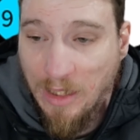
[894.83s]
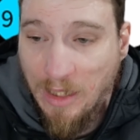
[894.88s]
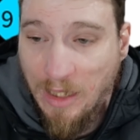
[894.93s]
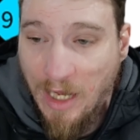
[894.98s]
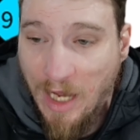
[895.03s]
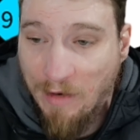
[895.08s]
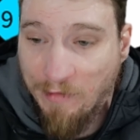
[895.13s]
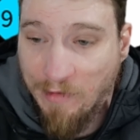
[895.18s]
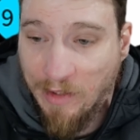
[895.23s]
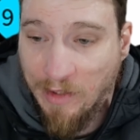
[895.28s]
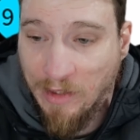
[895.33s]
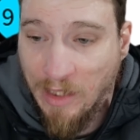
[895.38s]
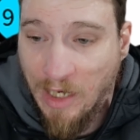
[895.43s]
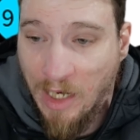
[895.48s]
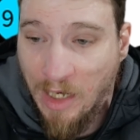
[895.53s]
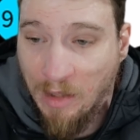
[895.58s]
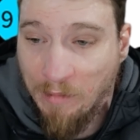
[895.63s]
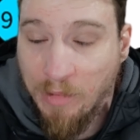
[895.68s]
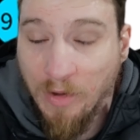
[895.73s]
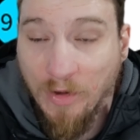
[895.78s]
Having
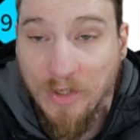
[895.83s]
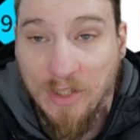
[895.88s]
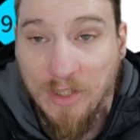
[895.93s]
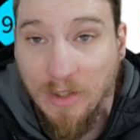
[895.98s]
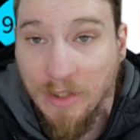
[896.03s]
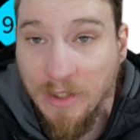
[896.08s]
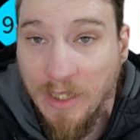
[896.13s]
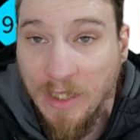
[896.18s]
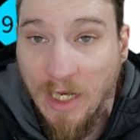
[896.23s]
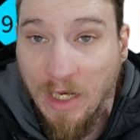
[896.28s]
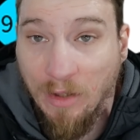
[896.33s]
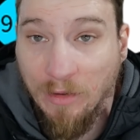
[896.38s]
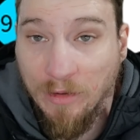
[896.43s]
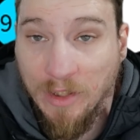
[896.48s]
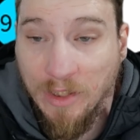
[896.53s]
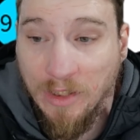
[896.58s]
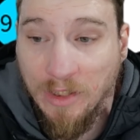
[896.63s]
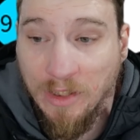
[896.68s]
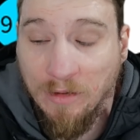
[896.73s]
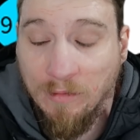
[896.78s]
personally held
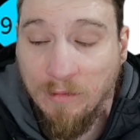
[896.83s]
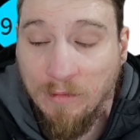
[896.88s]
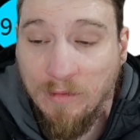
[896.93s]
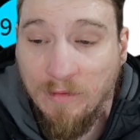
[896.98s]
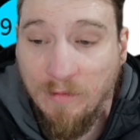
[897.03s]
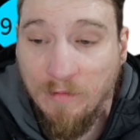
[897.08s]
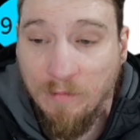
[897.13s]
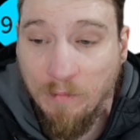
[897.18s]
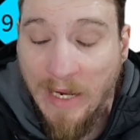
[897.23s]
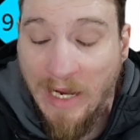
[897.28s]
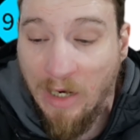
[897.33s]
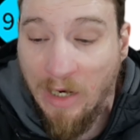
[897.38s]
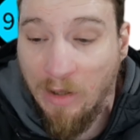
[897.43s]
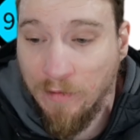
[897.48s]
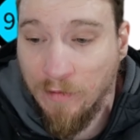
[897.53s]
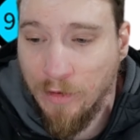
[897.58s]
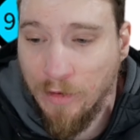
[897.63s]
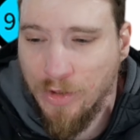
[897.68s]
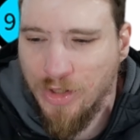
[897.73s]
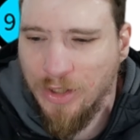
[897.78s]
the male
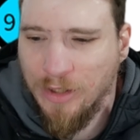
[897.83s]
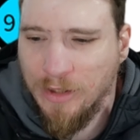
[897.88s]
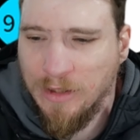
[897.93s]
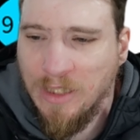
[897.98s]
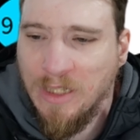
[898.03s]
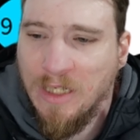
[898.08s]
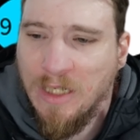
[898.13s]
version,